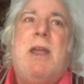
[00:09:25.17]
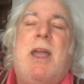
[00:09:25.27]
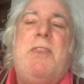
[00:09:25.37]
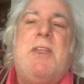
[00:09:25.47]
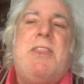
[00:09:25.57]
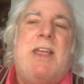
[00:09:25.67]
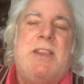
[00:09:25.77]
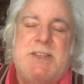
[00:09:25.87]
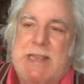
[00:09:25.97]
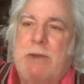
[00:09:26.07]
and the,
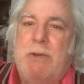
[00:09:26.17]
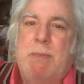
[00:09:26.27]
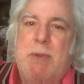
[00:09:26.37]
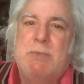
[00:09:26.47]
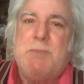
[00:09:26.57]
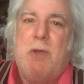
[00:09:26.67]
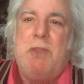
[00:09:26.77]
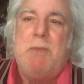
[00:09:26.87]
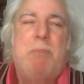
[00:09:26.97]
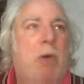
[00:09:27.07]
the salary becomes
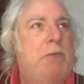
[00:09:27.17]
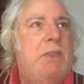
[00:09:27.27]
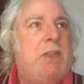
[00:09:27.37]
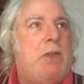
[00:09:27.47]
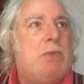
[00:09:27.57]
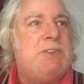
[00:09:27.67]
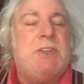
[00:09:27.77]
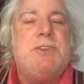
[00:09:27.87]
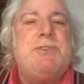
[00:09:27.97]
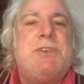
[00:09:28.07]
more important than the
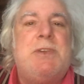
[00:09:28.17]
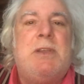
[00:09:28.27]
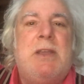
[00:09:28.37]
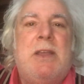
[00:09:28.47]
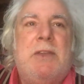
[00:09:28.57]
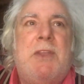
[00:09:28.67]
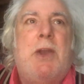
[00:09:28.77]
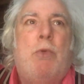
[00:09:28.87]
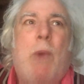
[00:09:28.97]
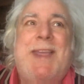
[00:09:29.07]
constitution, than
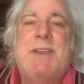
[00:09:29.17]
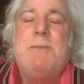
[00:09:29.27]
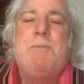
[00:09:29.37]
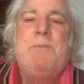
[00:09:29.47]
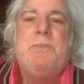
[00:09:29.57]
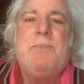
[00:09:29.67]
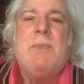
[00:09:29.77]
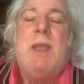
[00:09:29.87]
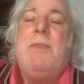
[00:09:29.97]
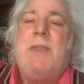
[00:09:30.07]
a right.
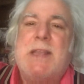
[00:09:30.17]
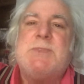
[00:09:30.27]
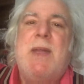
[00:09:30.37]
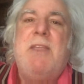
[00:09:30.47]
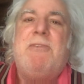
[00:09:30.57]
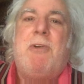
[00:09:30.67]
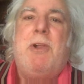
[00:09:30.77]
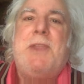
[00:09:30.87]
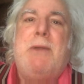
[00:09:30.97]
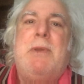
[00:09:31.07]
And that's where they
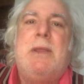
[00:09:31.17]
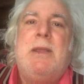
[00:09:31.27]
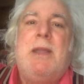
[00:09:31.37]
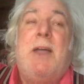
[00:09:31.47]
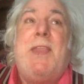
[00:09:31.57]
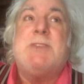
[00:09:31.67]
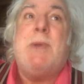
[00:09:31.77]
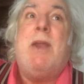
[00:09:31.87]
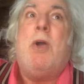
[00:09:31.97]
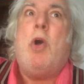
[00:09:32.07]
fall down and that's
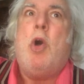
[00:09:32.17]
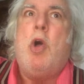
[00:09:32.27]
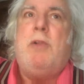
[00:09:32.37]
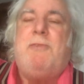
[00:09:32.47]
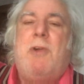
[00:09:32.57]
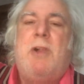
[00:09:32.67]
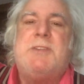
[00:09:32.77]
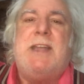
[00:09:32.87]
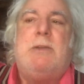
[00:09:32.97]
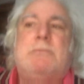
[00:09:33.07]
where it all falls
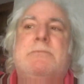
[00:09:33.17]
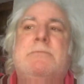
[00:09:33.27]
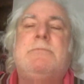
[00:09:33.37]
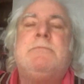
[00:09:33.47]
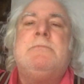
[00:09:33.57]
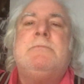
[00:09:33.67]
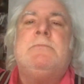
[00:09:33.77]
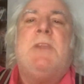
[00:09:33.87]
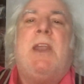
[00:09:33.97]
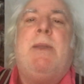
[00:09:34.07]
down.
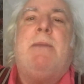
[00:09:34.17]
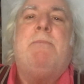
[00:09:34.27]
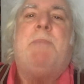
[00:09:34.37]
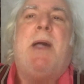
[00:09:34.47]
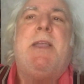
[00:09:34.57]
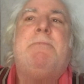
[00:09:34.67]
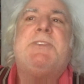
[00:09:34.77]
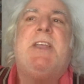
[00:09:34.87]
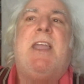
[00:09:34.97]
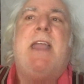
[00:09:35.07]
Anyway, bye.
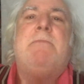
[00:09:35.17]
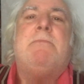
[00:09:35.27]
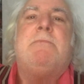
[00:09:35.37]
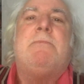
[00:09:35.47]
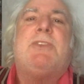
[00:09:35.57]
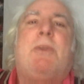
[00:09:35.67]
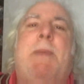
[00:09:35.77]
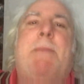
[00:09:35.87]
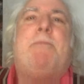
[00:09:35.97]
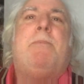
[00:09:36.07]
See you again. Toodle
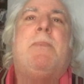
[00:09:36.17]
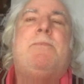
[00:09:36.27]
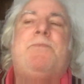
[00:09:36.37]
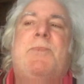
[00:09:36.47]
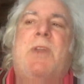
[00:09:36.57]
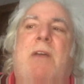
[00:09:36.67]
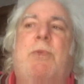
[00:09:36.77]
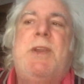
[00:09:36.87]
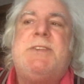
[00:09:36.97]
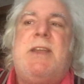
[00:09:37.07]
pip.
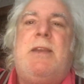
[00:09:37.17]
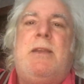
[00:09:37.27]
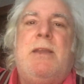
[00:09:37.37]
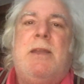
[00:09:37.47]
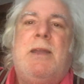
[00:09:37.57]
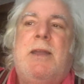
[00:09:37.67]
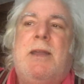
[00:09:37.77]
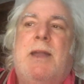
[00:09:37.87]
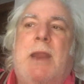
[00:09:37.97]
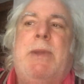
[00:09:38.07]
Halfway is in.
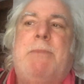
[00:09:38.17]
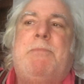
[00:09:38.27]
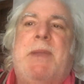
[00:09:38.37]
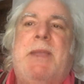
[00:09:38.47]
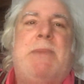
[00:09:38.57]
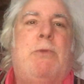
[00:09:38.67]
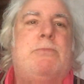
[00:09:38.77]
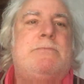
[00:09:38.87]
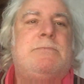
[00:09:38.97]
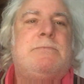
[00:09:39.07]
Hello, mate. now.